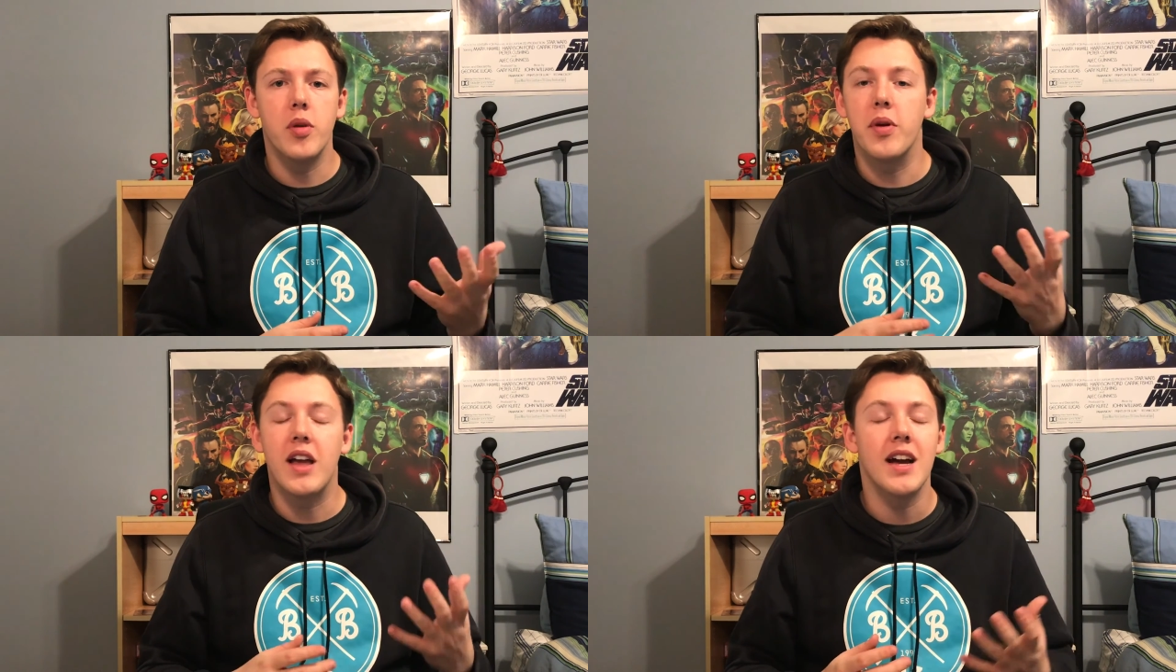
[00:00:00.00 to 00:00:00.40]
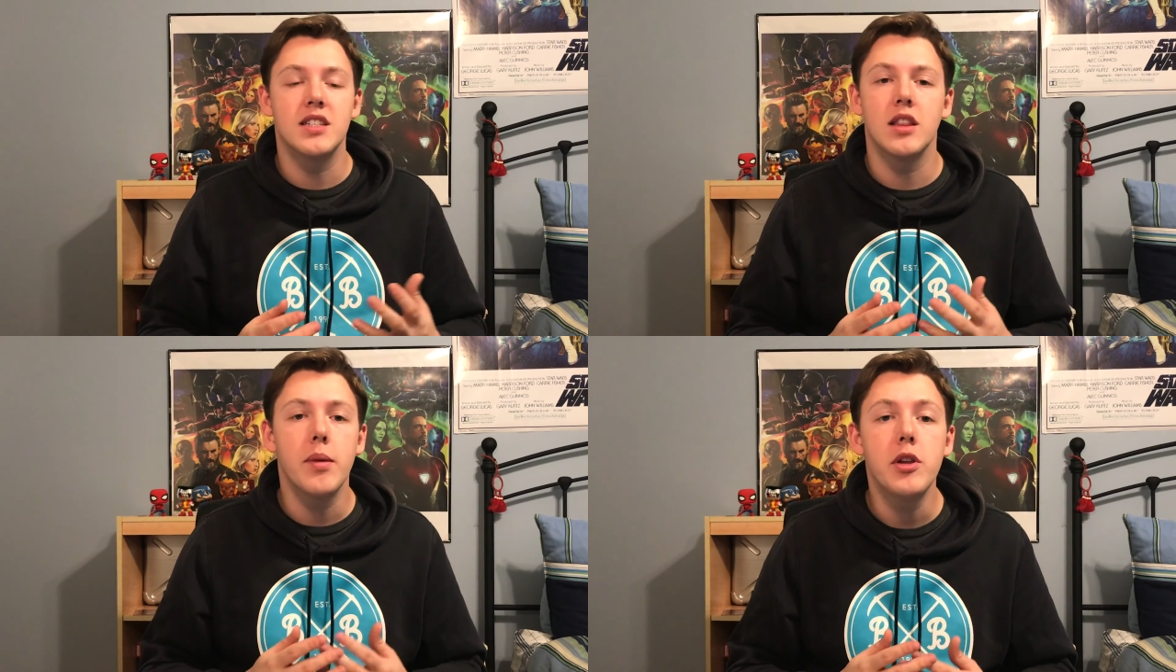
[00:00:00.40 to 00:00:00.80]
but
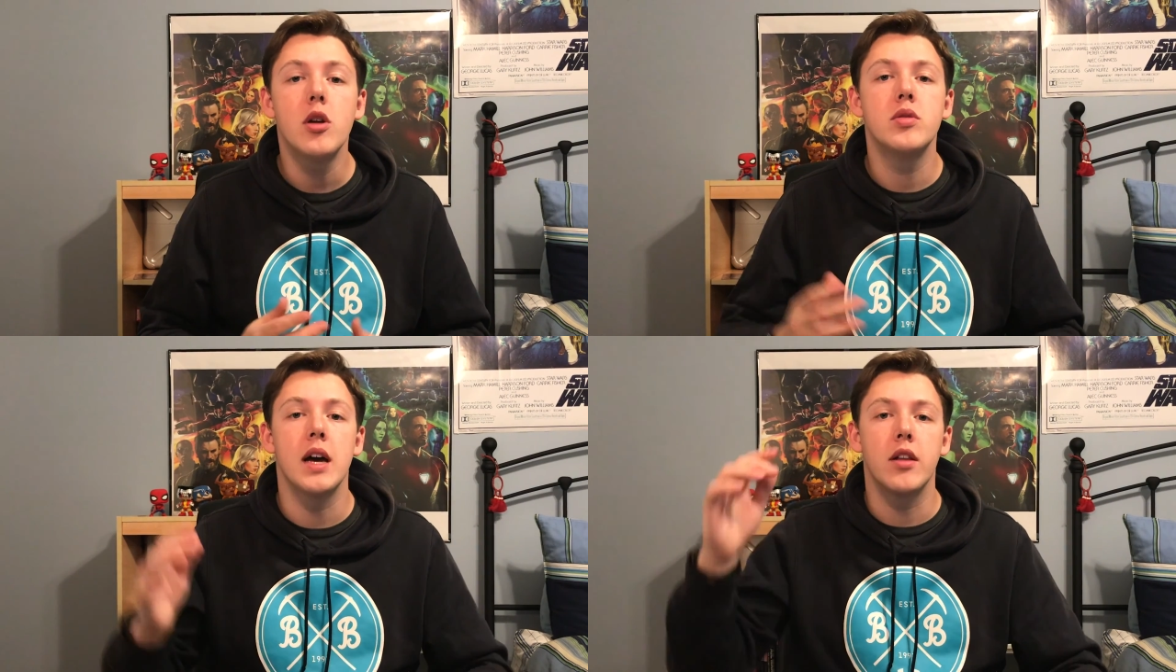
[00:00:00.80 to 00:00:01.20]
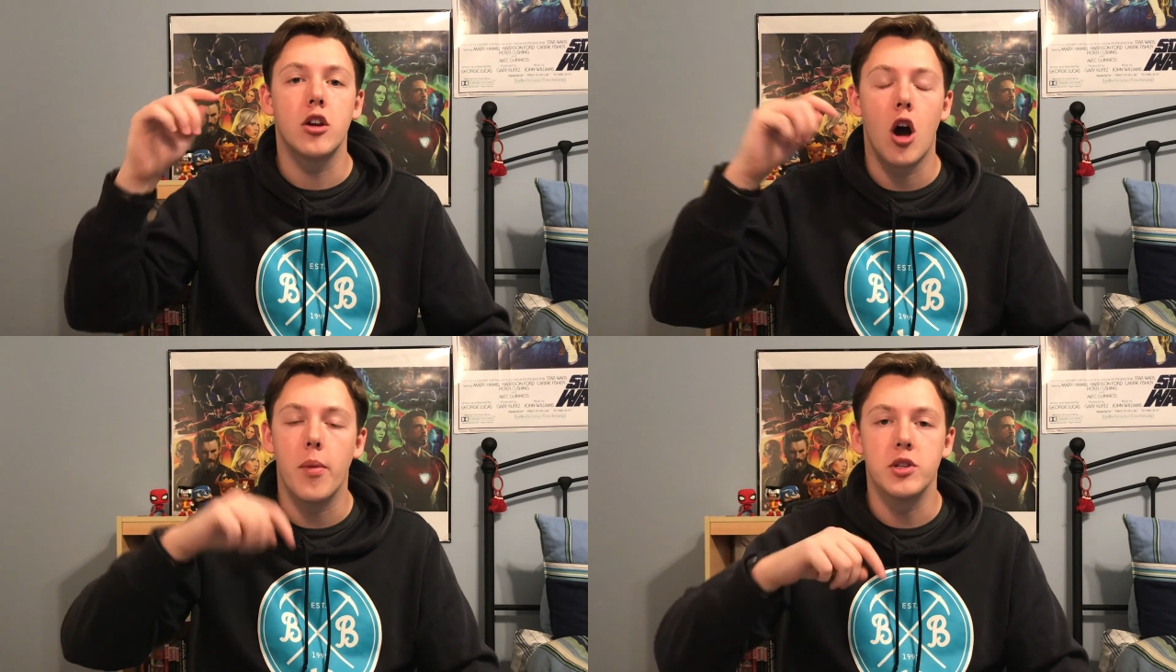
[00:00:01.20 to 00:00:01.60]
guys, let me know down in the
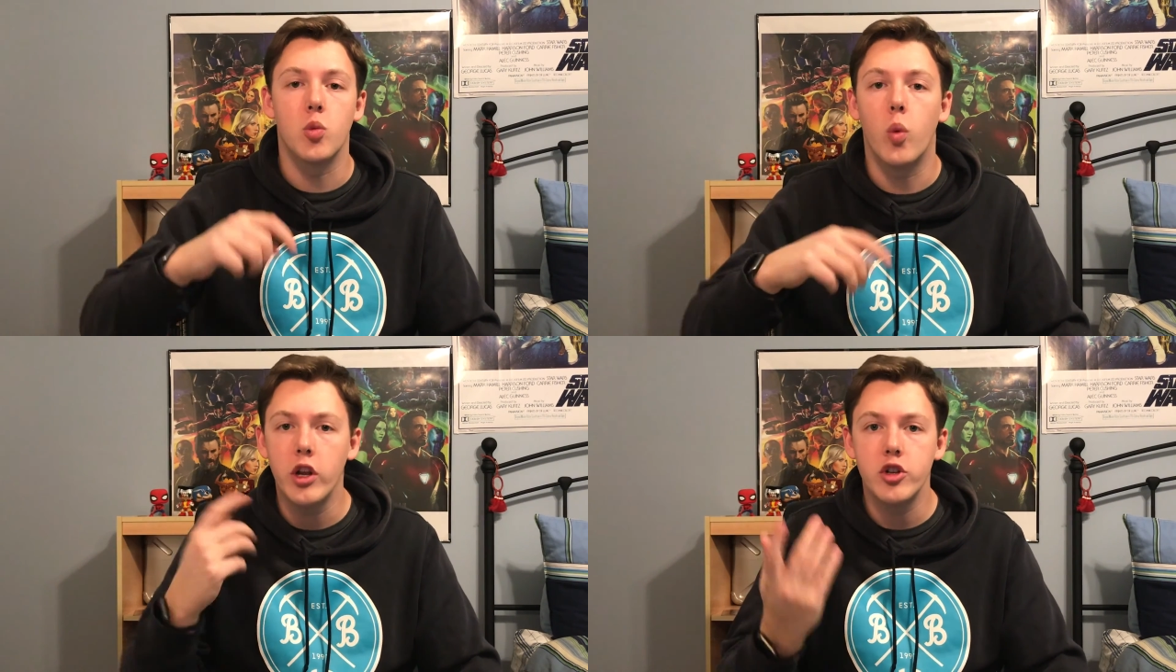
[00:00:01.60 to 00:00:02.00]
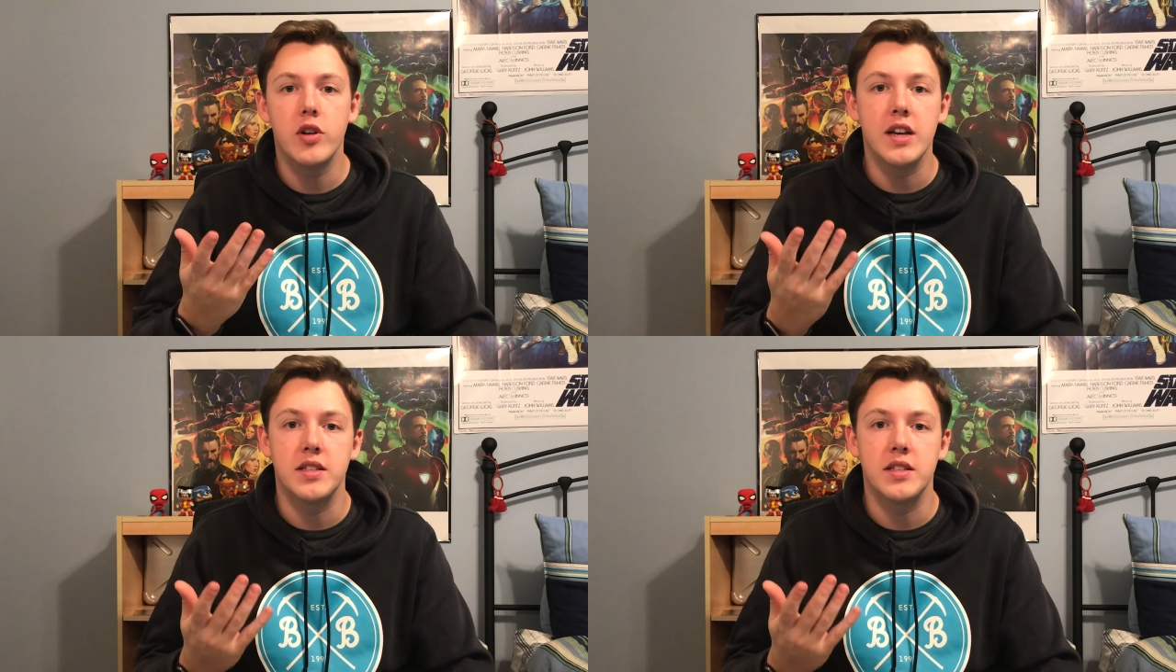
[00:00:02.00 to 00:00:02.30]
comments, what did you guys